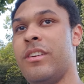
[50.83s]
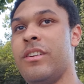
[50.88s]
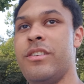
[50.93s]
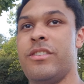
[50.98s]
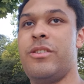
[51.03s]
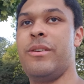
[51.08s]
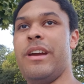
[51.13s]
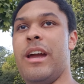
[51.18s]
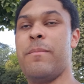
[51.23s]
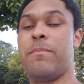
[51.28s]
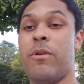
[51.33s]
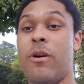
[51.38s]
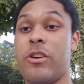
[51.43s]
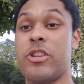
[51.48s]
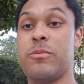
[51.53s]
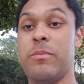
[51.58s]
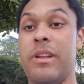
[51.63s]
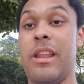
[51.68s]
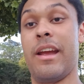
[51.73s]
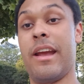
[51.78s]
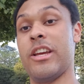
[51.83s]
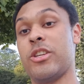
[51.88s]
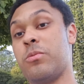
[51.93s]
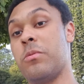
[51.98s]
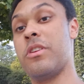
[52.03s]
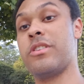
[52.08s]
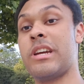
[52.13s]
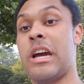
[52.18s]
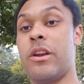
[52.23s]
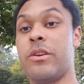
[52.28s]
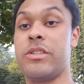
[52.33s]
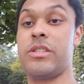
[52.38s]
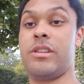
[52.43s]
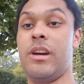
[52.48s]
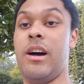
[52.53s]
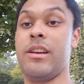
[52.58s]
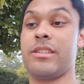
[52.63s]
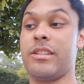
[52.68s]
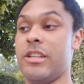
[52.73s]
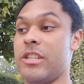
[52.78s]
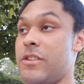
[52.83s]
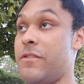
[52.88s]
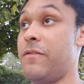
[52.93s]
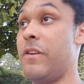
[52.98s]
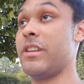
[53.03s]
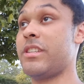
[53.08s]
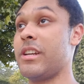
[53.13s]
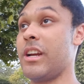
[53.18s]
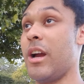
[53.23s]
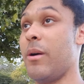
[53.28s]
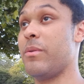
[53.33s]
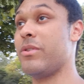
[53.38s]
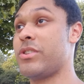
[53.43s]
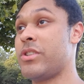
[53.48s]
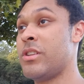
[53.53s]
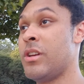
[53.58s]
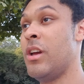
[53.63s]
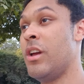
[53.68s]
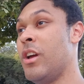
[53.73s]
so yeah, approximately I guess when the channel started, it's fitting I was